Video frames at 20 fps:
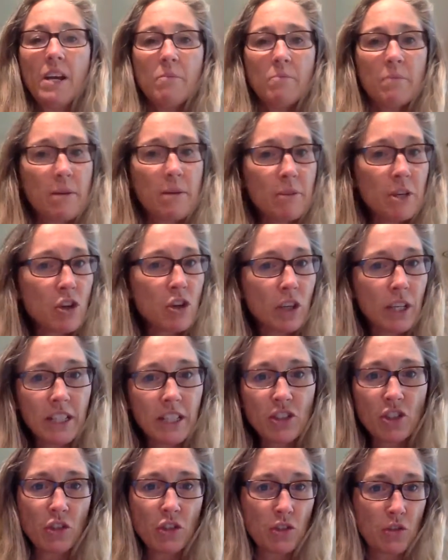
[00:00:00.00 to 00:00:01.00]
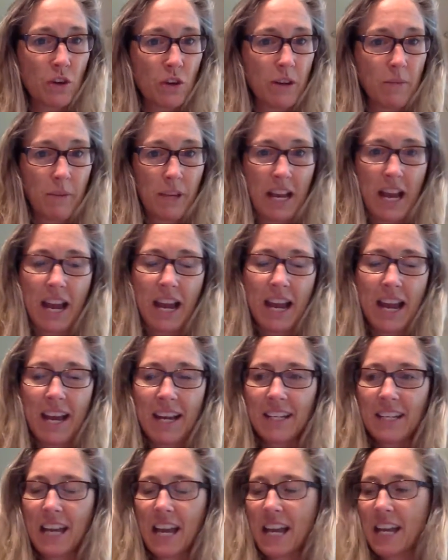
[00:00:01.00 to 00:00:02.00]
maybe your kids are screaming. I
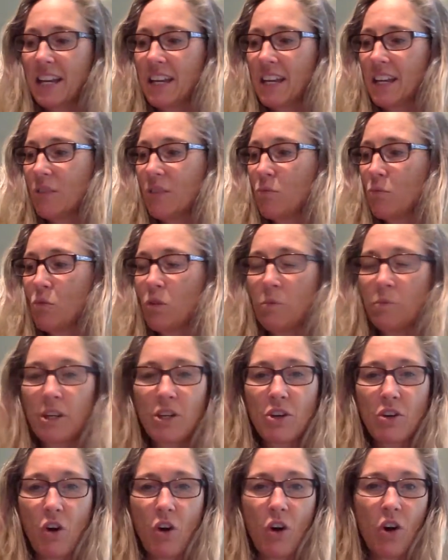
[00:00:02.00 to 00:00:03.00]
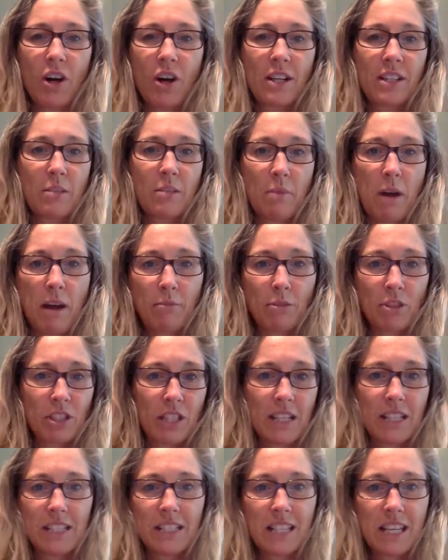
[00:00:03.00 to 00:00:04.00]
had a woman on the Bible
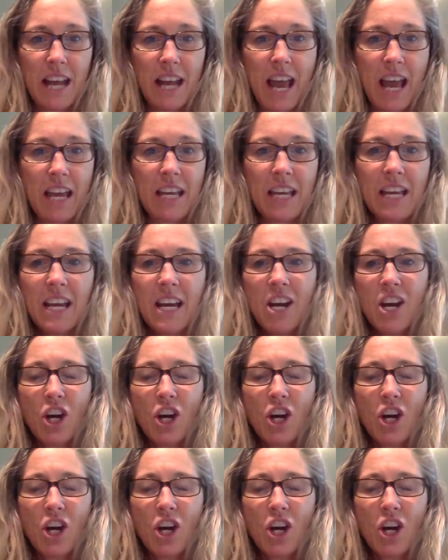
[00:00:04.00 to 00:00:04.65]
study today.